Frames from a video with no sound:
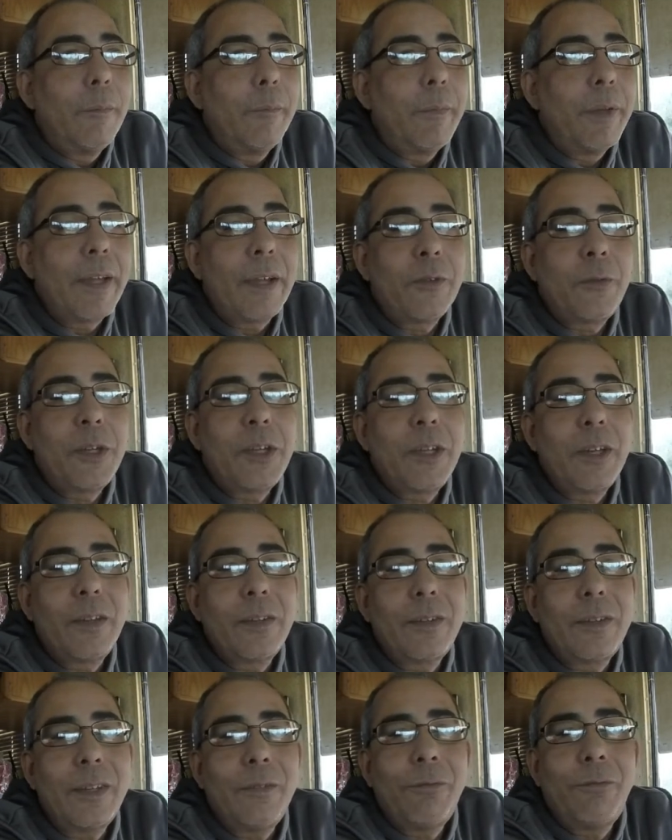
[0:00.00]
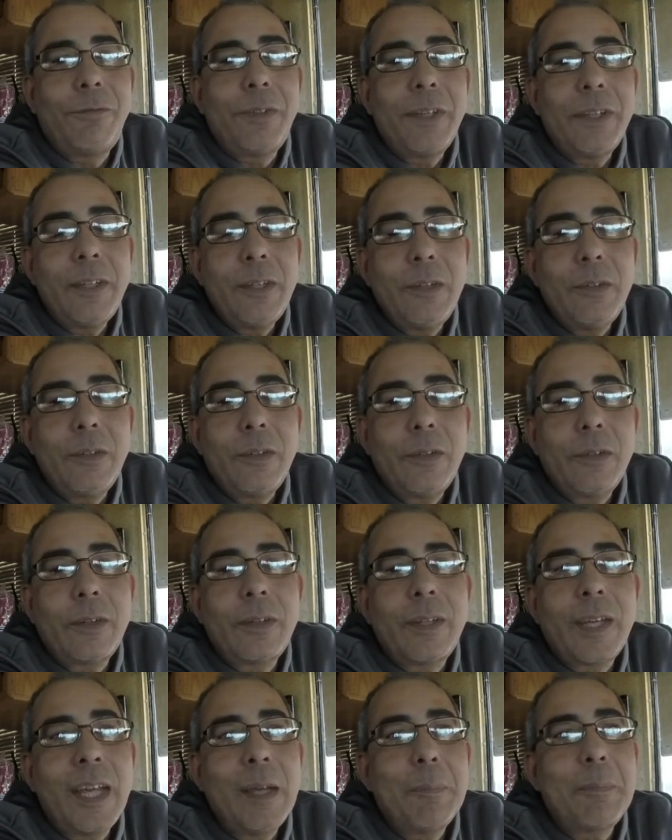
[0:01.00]
But that's because they
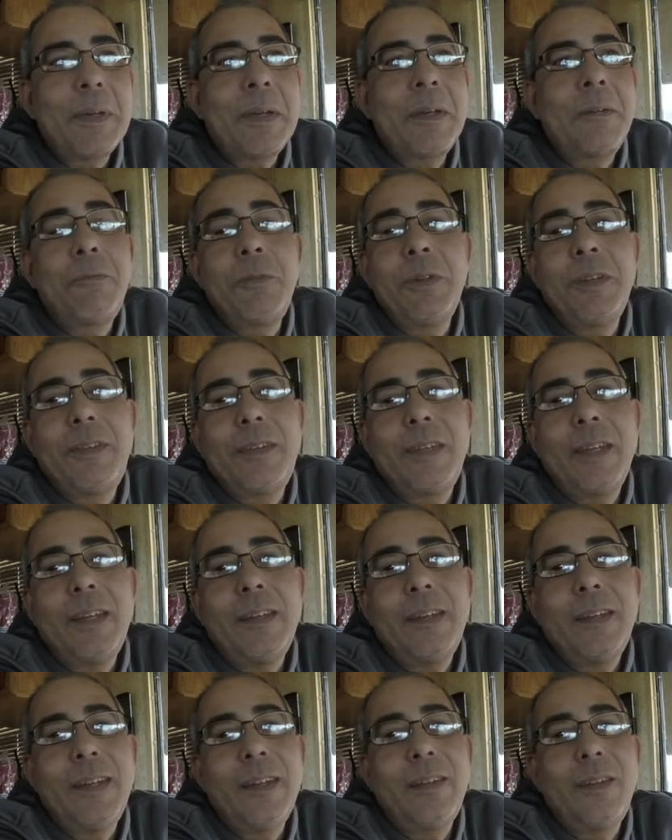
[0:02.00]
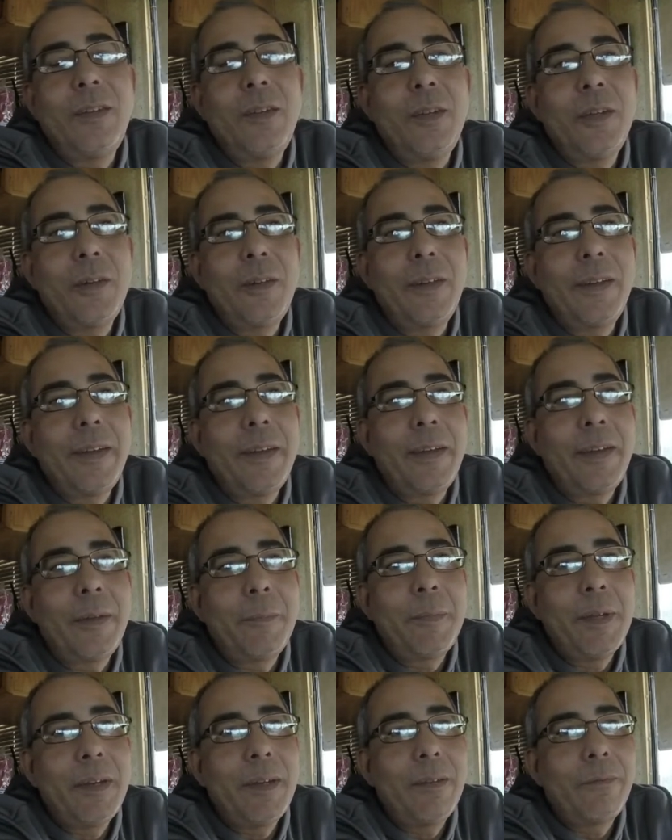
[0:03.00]
videotape everything they do. And I
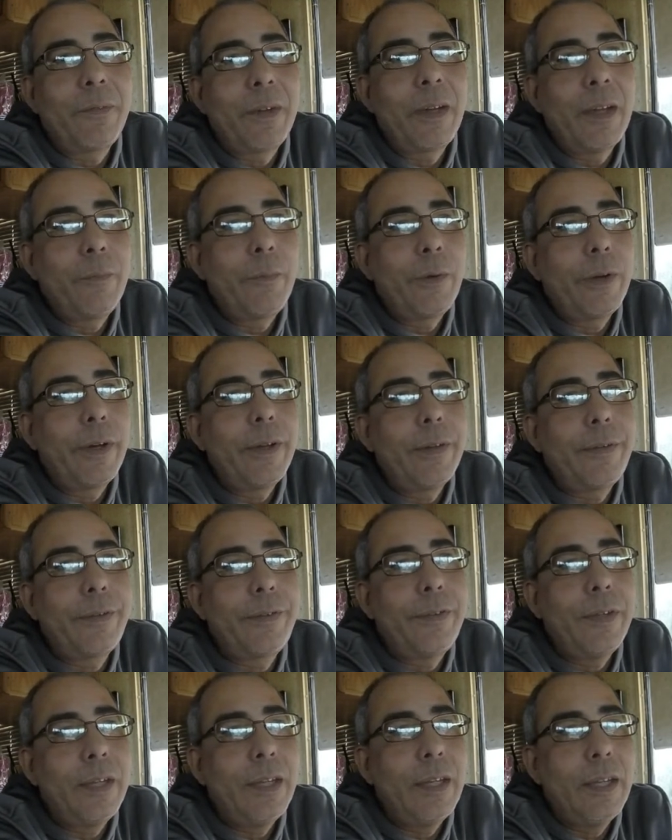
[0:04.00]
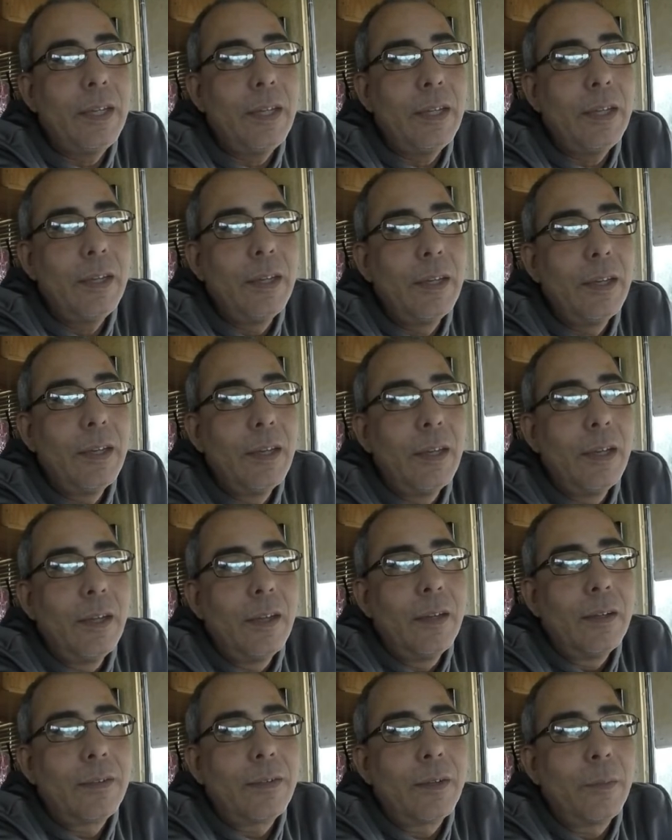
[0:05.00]
mean, if I want to see
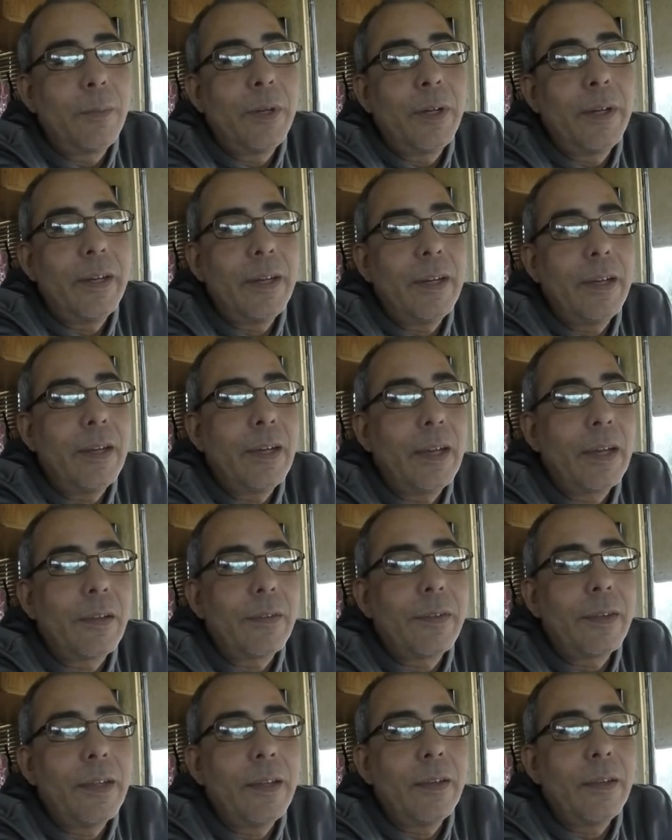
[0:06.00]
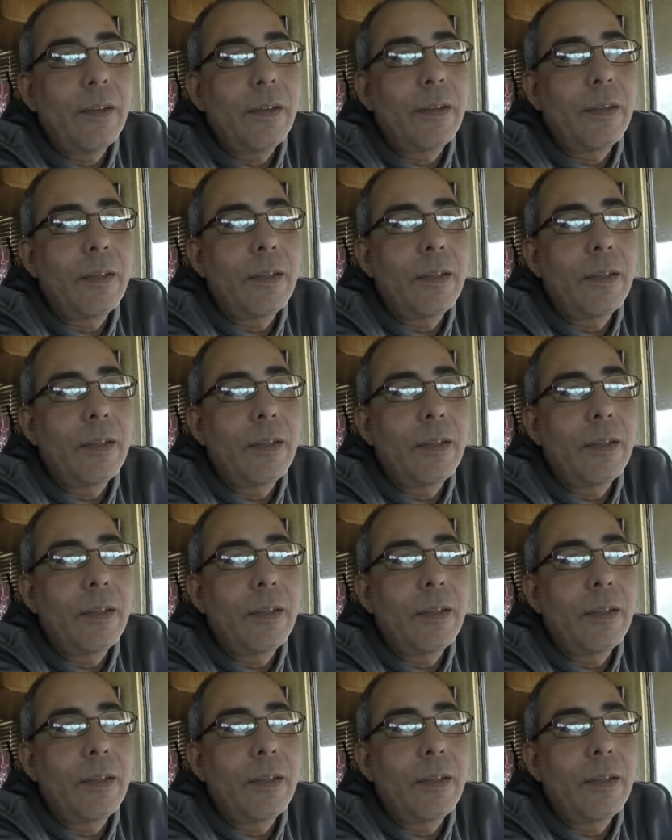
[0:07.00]
somebody how they